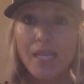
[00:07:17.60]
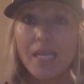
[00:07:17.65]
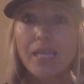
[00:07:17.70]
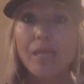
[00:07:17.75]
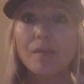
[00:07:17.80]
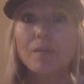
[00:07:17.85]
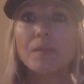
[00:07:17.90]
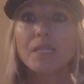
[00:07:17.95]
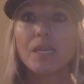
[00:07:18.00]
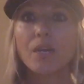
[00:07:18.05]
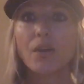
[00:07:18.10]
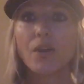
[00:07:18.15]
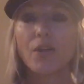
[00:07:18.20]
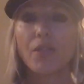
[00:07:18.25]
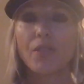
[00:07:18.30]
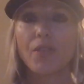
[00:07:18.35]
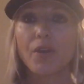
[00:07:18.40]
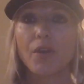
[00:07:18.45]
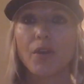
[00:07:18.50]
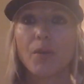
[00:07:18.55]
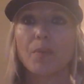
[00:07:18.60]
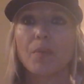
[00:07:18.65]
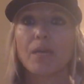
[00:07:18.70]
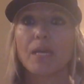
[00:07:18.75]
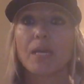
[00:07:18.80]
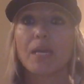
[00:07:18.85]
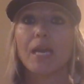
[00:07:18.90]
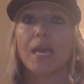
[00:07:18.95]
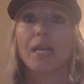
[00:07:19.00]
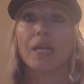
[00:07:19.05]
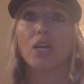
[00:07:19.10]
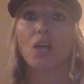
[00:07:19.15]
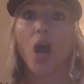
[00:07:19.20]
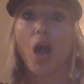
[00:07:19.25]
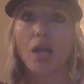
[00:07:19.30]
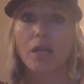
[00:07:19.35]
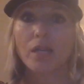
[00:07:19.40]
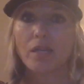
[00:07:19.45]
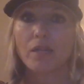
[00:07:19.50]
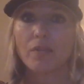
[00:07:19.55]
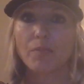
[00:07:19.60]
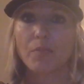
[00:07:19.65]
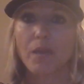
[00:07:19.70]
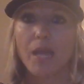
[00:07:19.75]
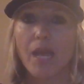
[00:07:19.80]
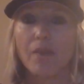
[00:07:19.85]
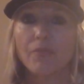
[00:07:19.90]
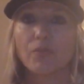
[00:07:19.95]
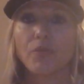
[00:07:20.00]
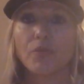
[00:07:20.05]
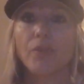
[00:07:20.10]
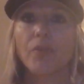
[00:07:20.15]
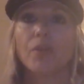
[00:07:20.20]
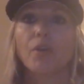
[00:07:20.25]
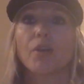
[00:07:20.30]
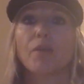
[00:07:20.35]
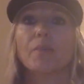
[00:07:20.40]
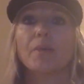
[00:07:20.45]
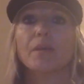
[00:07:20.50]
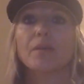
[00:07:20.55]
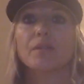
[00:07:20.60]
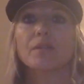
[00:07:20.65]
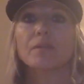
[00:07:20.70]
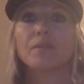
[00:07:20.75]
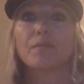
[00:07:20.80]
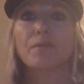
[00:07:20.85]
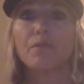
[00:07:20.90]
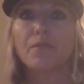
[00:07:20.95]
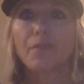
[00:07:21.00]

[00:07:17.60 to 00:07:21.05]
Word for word: EMDR therapy and cognitive behavioral therapy are some